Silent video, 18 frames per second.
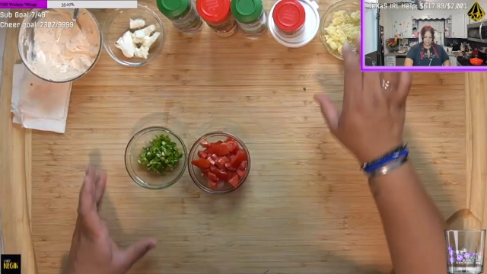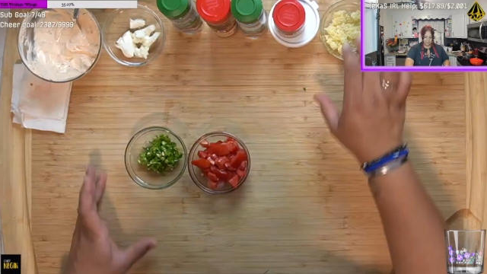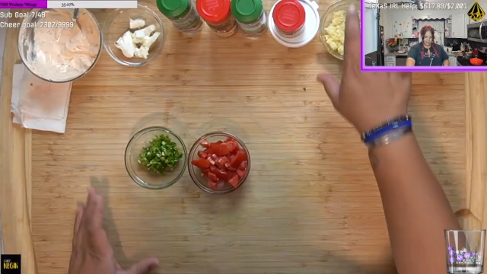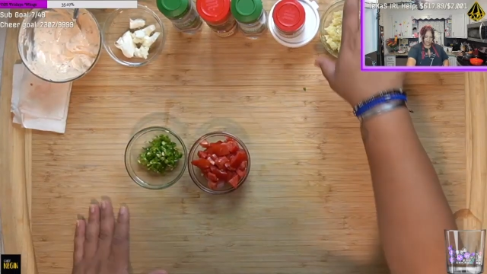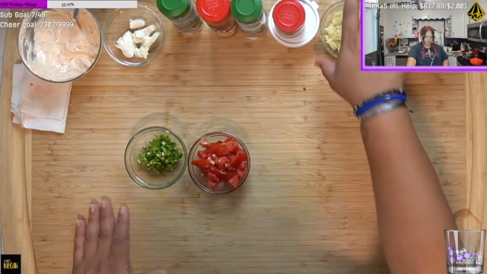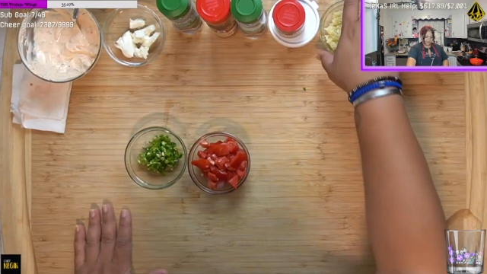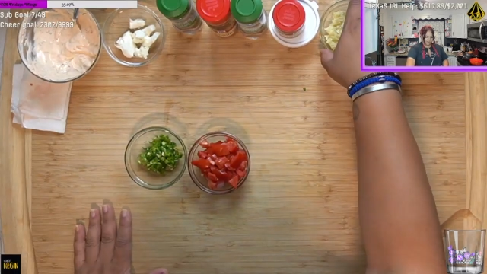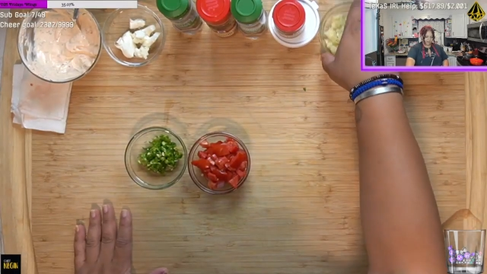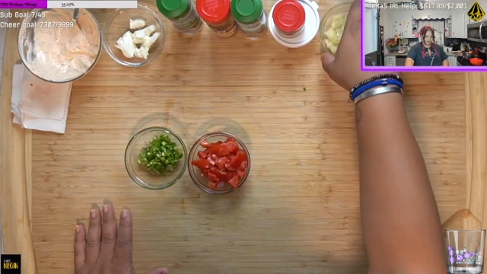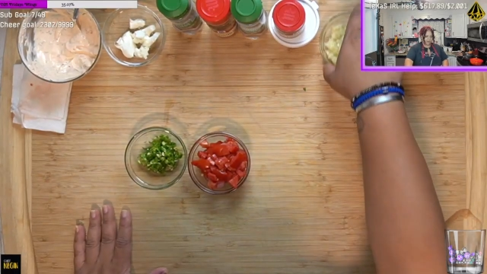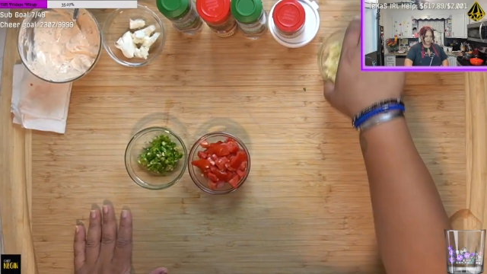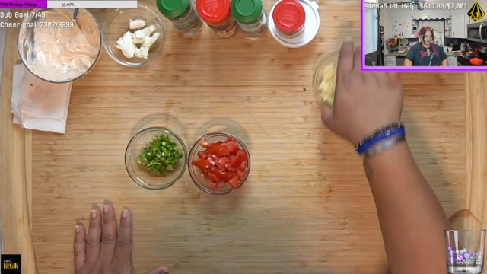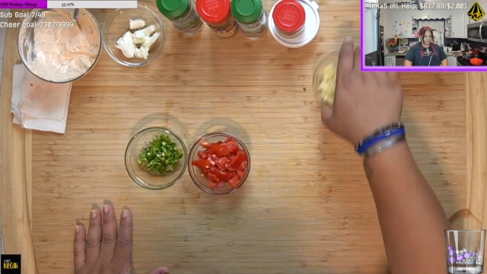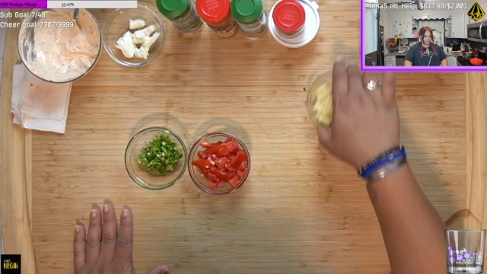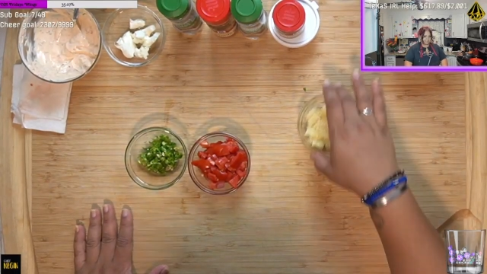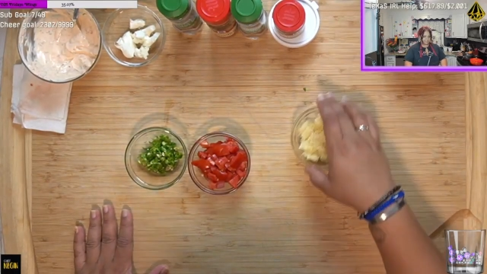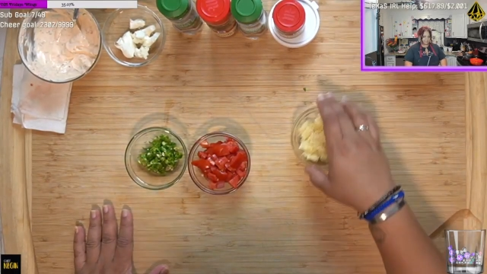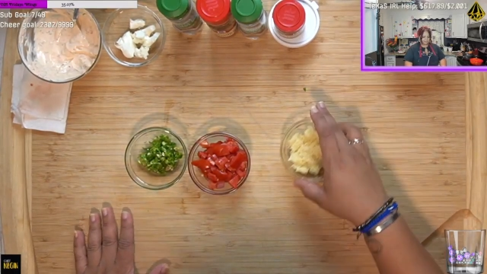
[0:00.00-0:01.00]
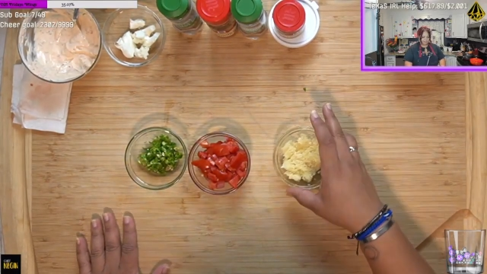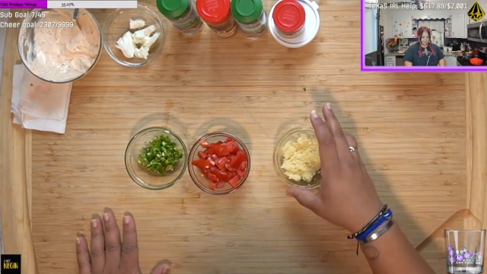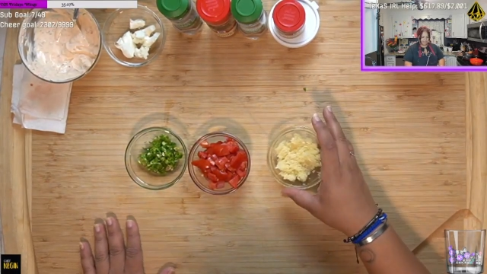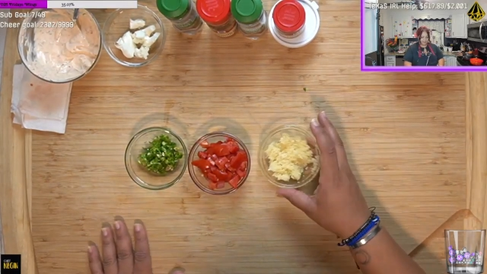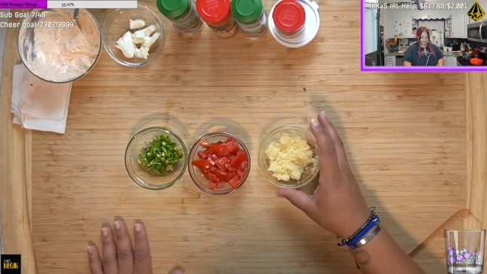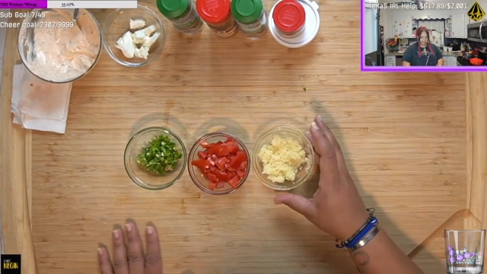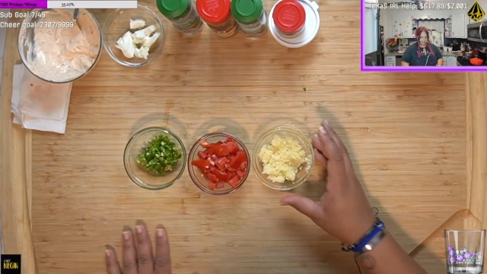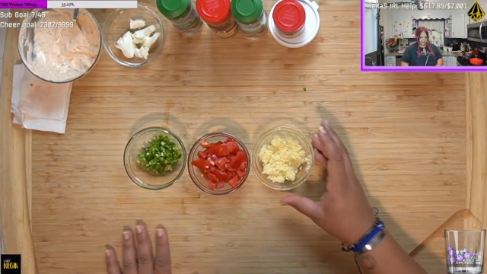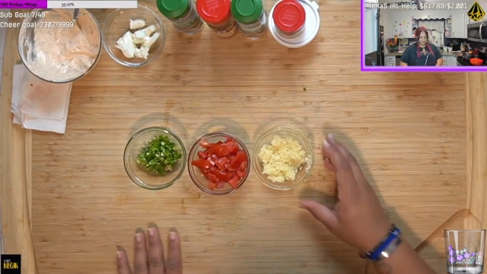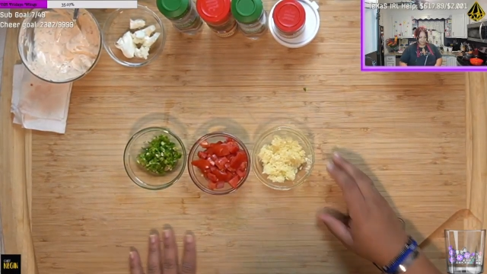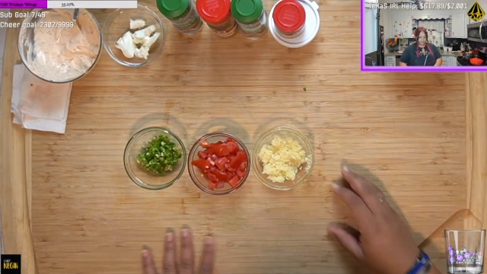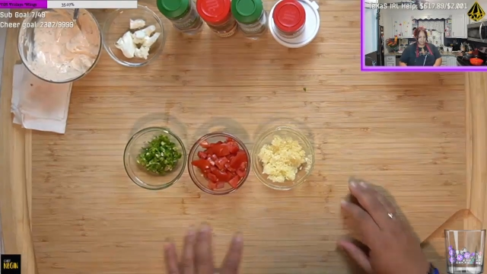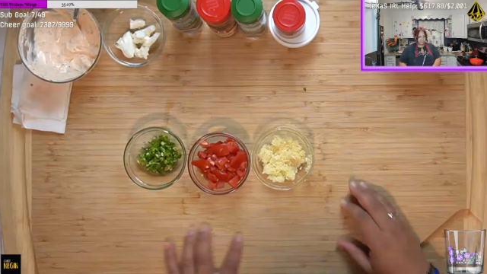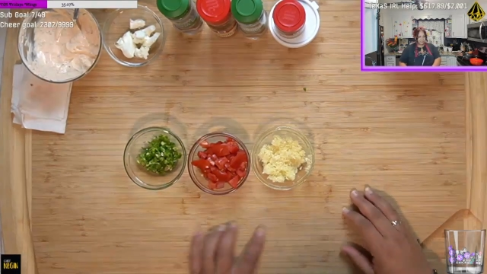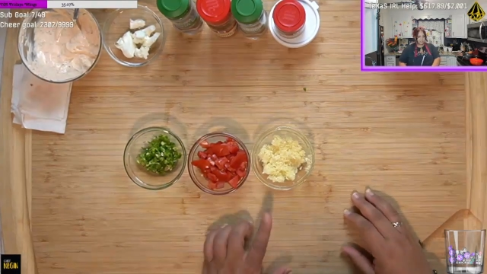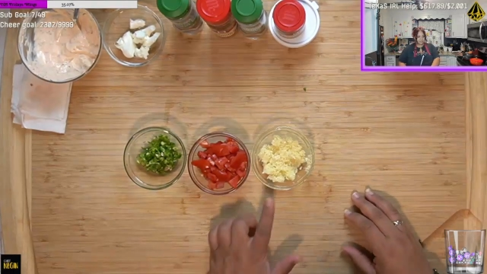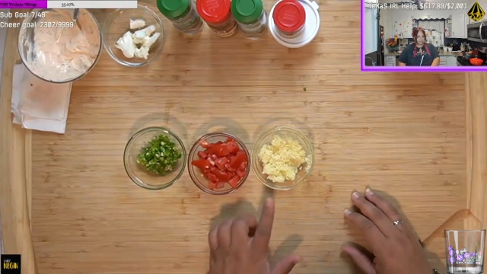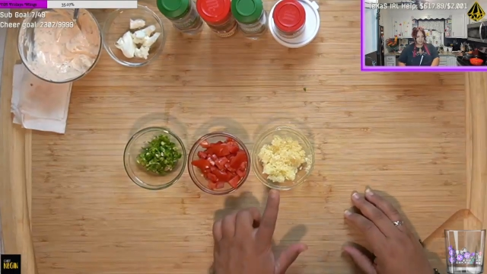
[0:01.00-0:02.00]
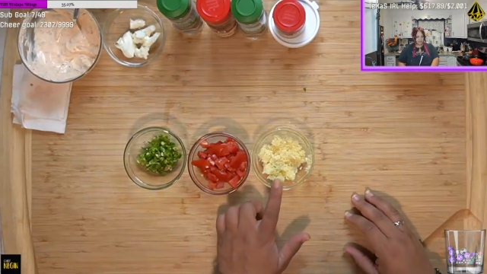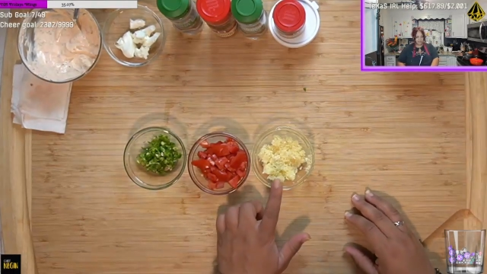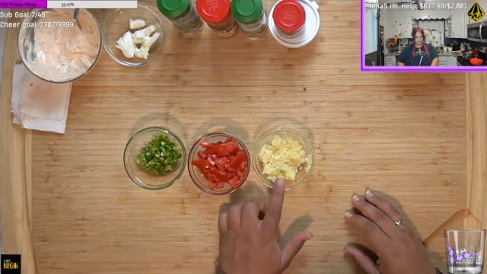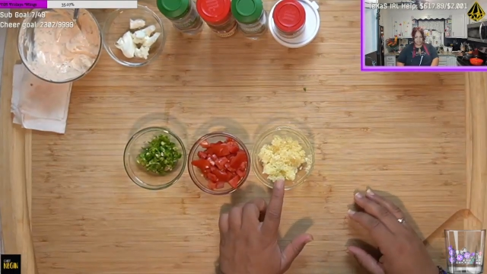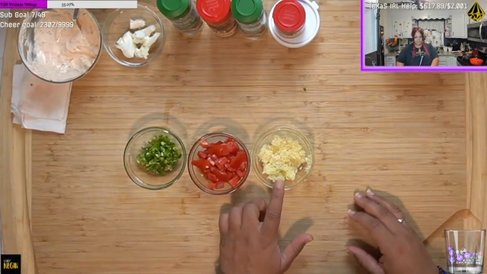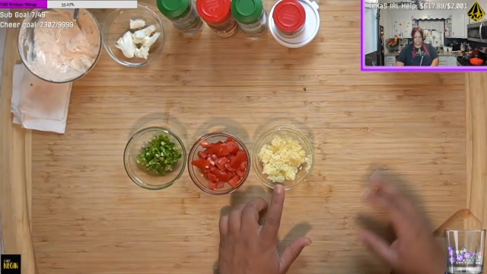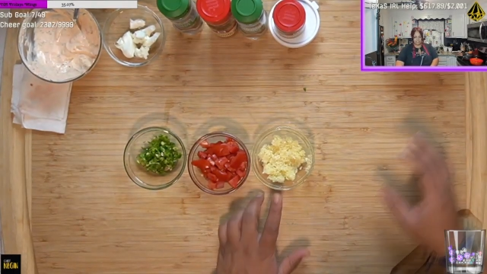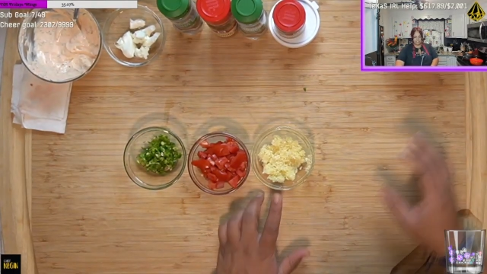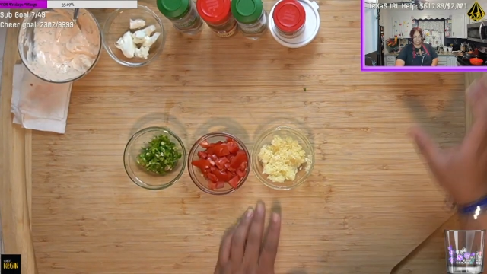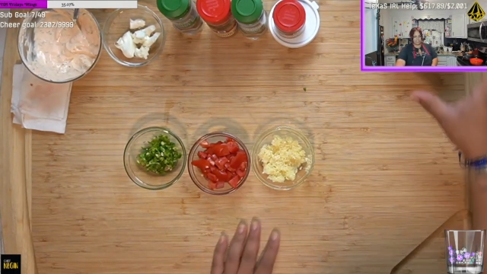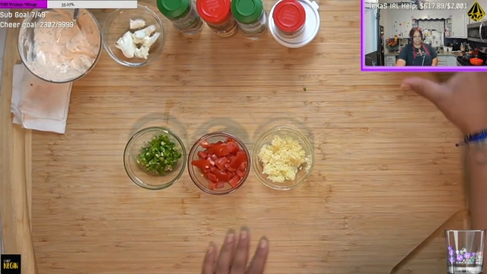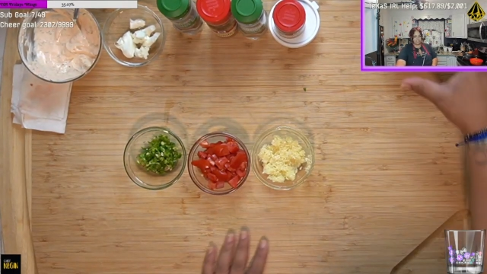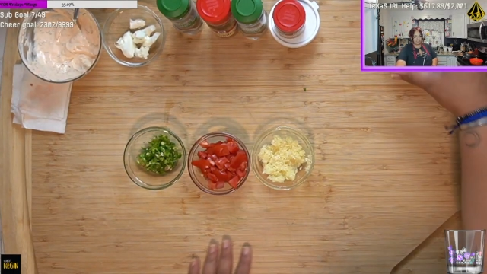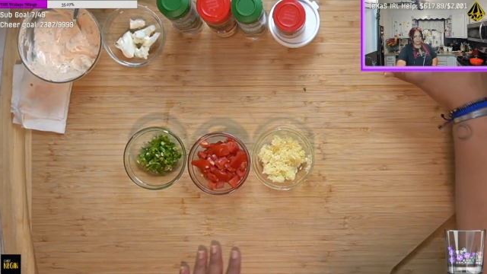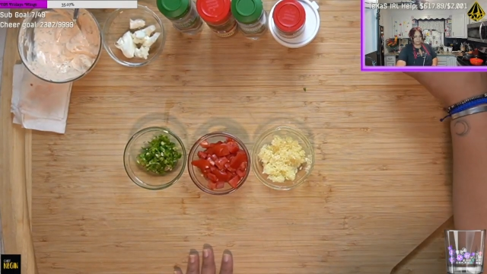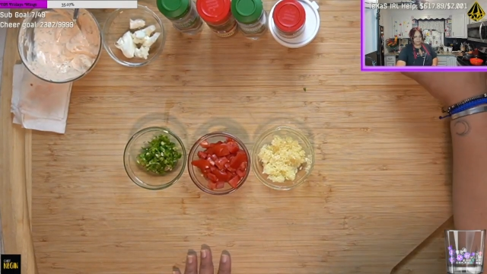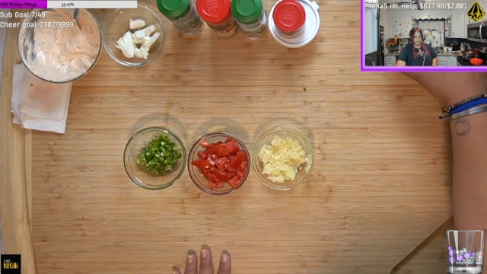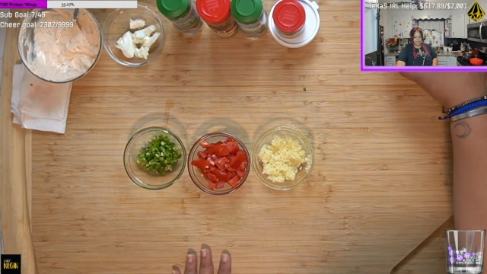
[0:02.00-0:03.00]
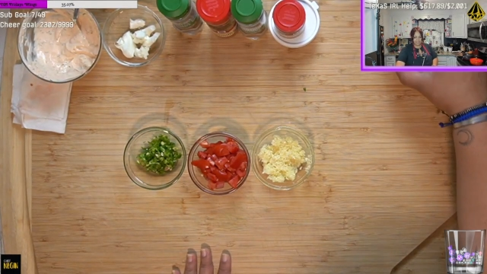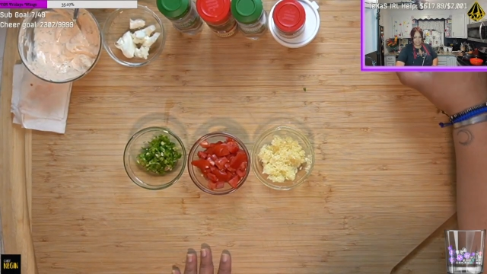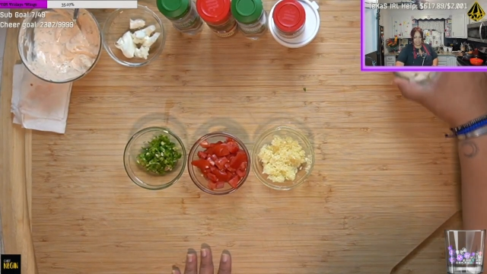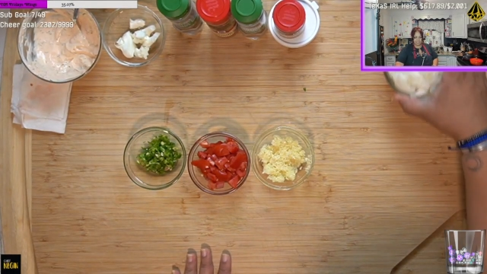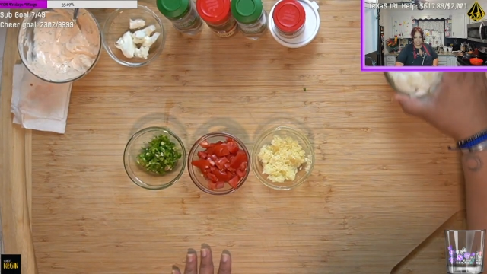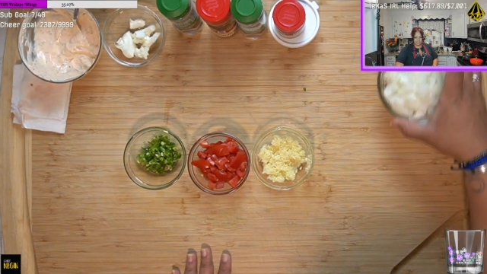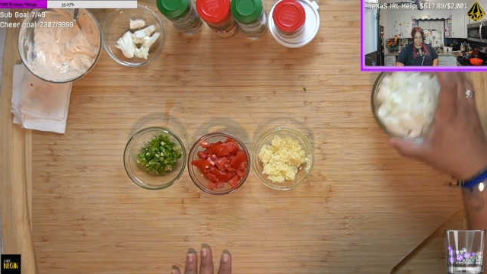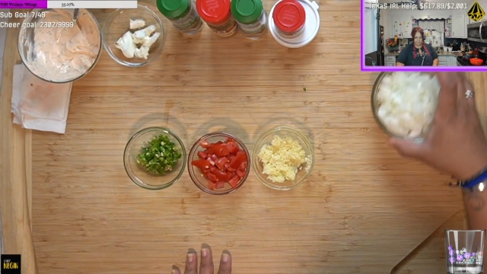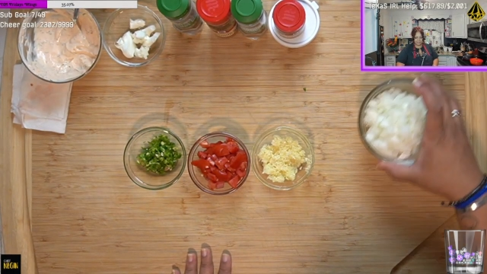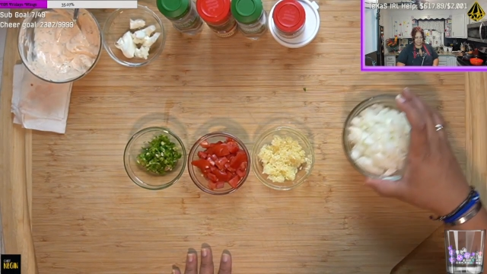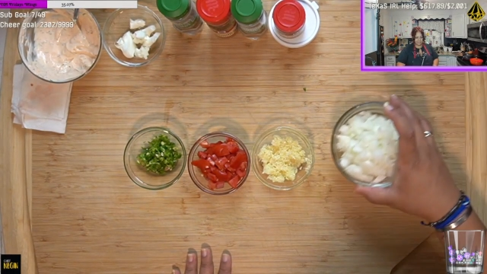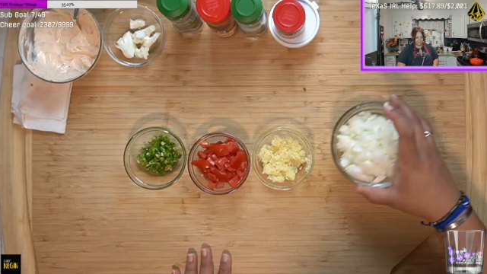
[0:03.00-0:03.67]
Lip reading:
[unreadable: no face in view]